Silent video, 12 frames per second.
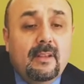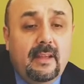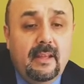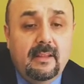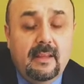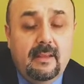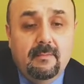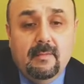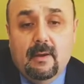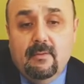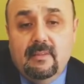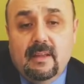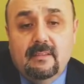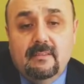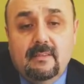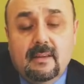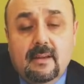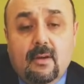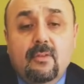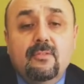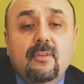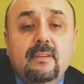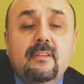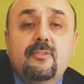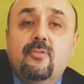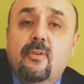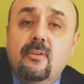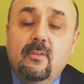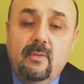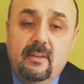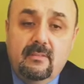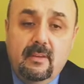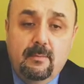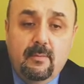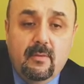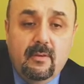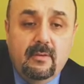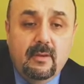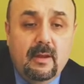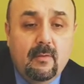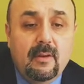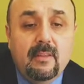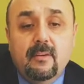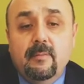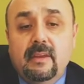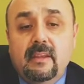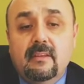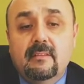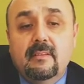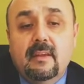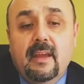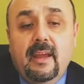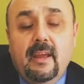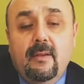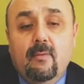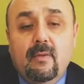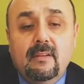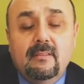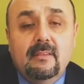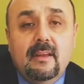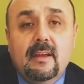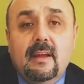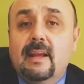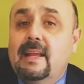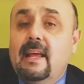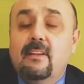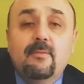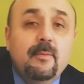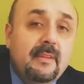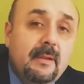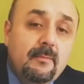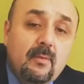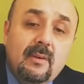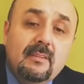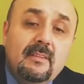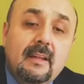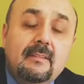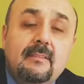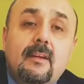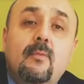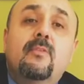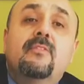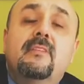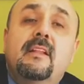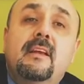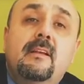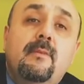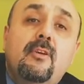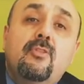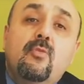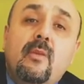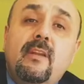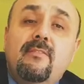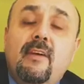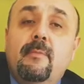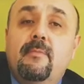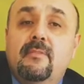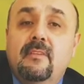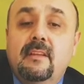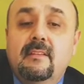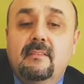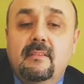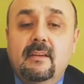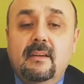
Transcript: Lately, I was also at the Toronto Real Estate Board, one of their meetings, and what I gathered from them was that we're selling at about a 25%,